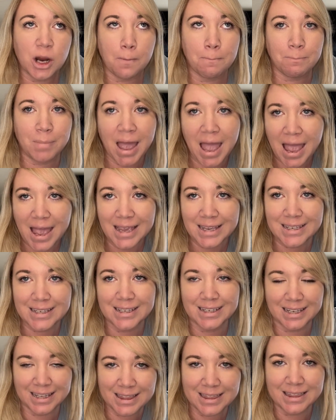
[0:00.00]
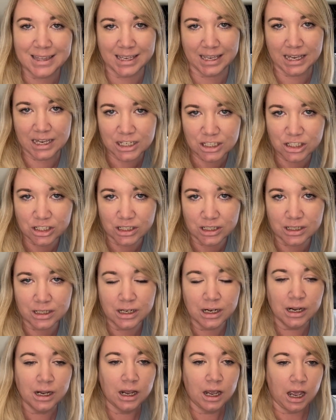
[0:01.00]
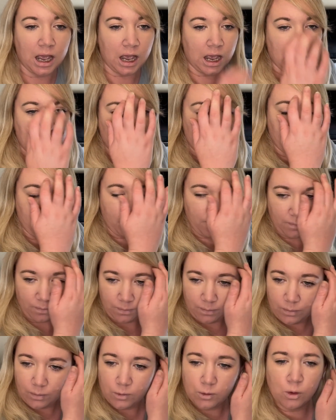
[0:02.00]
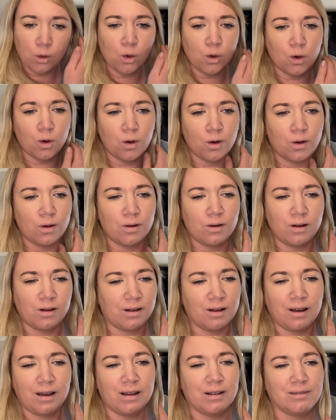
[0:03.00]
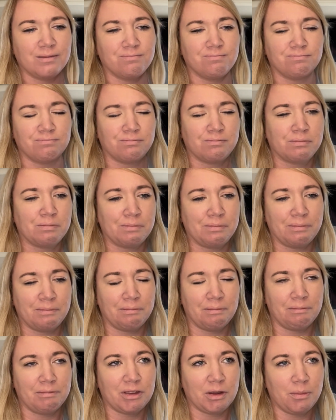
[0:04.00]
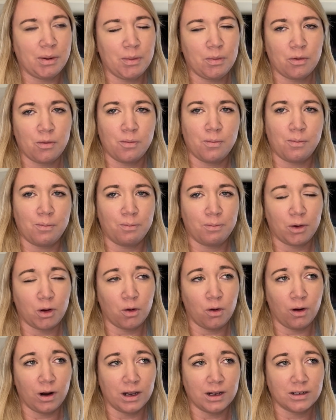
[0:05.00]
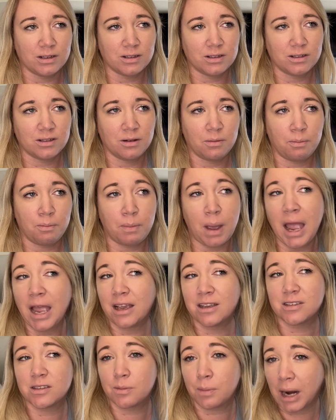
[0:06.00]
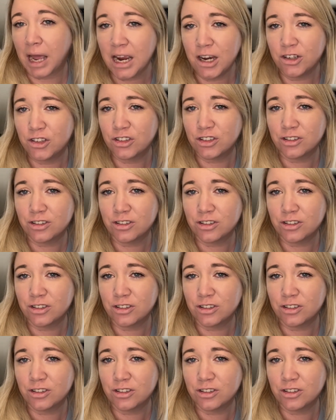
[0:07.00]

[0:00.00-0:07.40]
back in the kitchen, or some people call it backsplash.